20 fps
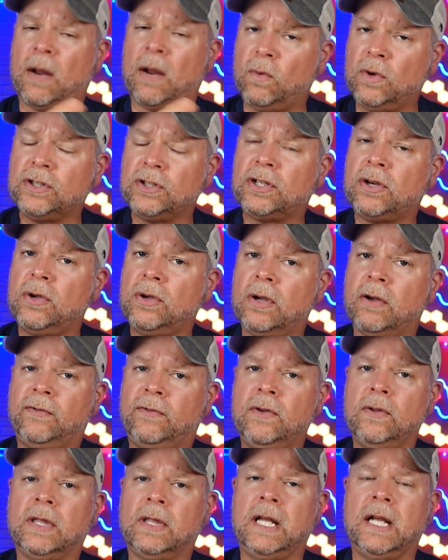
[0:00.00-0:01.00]
I will show you a
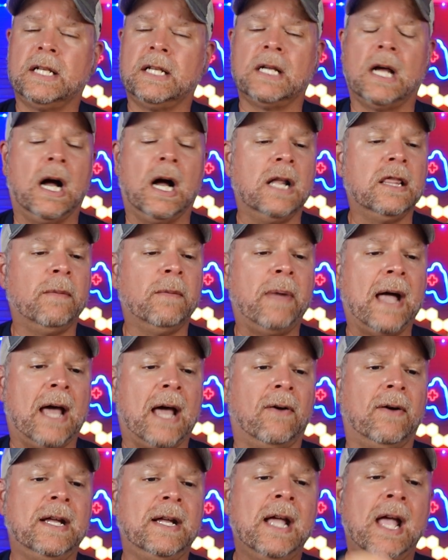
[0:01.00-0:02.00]
few things on the
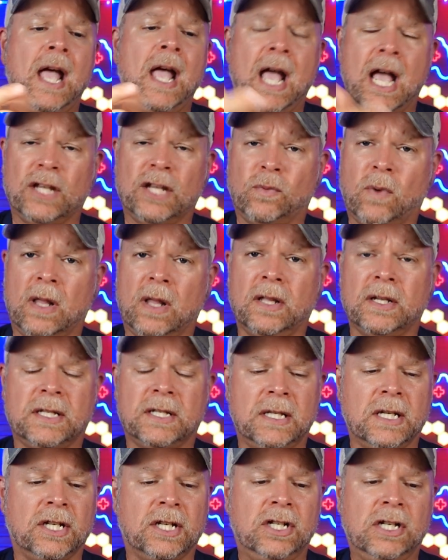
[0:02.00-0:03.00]
battery as well as
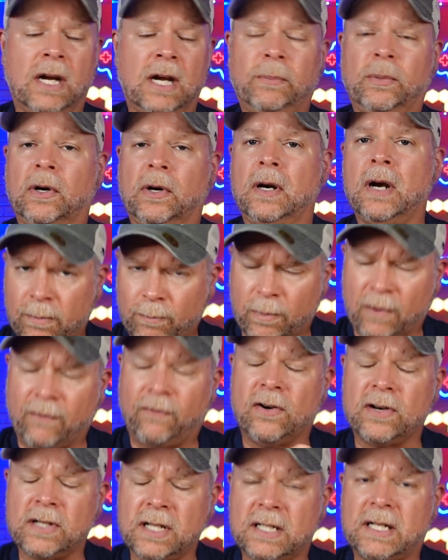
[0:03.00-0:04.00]
this jumper, but
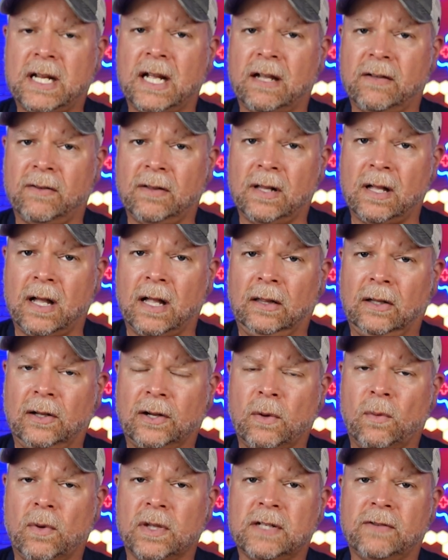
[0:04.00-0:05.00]
first let's take a
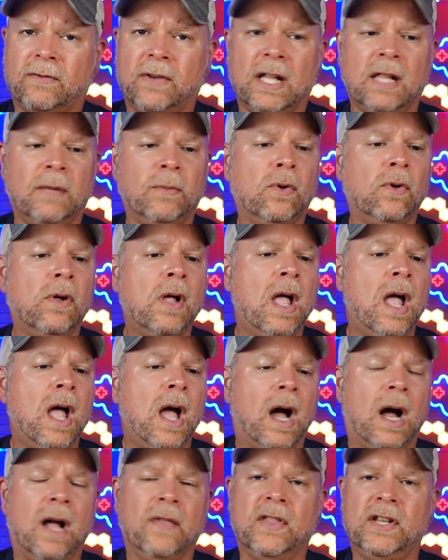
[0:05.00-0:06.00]
look at what's available
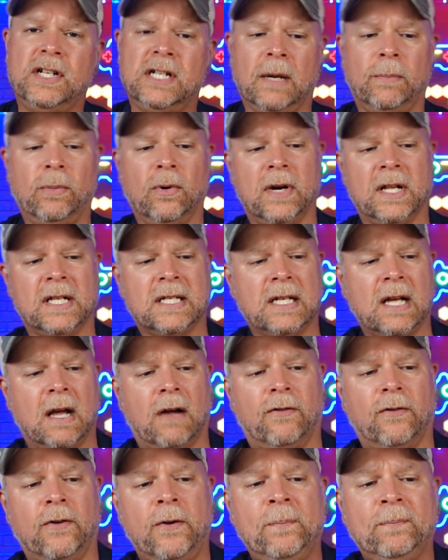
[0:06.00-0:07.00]
on the jumper
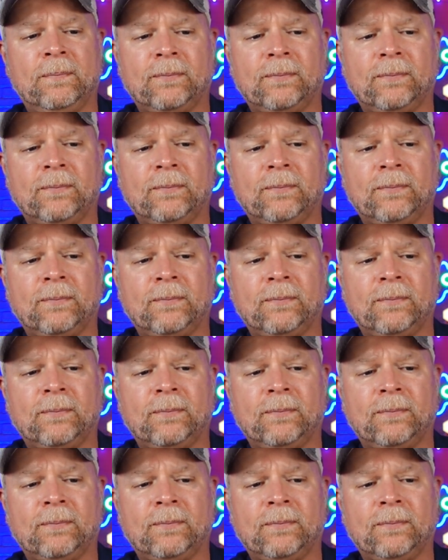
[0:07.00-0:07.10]
itself.